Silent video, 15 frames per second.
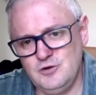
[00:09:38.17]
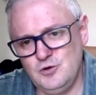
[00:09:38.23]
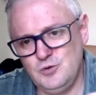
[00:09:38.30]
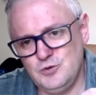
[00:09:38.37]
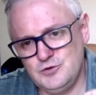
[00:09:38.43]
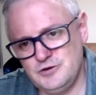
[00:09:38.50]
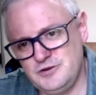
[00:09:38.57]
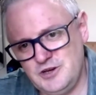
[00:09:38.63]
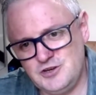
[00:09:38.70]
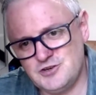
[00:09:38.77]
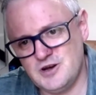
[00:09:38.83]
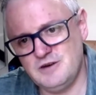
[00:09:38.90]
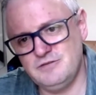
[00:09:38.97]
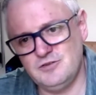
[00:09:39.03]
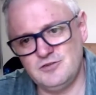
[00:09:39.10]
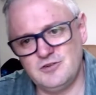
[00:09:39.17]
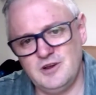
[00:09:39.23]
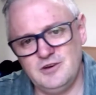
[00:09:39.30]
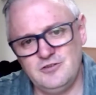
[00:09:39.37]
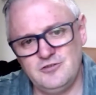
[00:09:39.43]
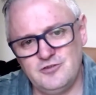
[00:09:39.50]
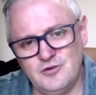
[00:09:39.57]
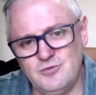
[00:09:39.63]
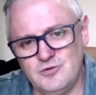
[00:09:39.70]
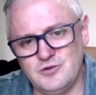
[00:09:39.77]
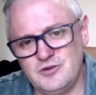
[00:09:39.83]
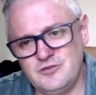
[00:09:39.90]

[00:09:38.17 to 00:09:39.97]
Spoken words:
who were to teach others, and so on.